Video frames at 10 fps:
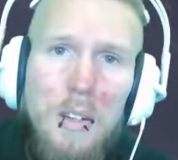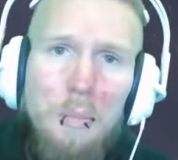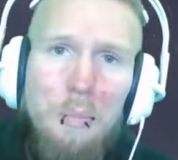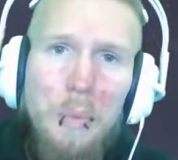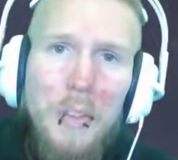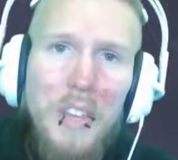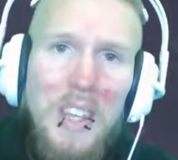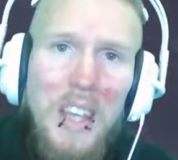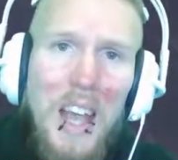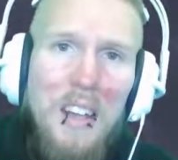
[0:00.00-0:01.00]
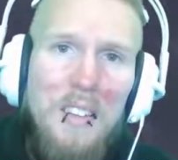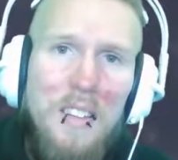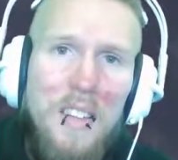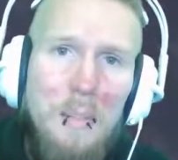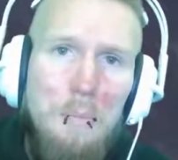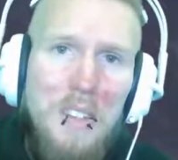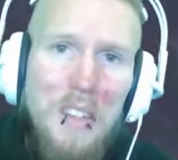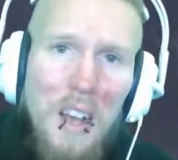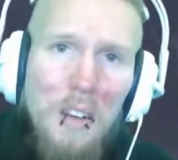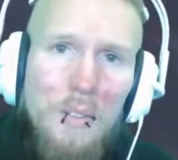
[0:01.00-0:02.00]
But they can't
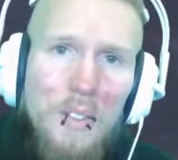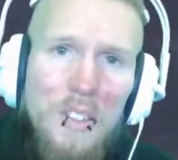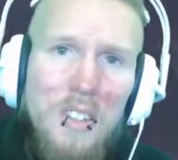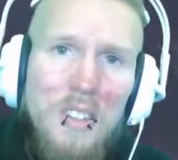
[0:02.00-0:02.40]
themselves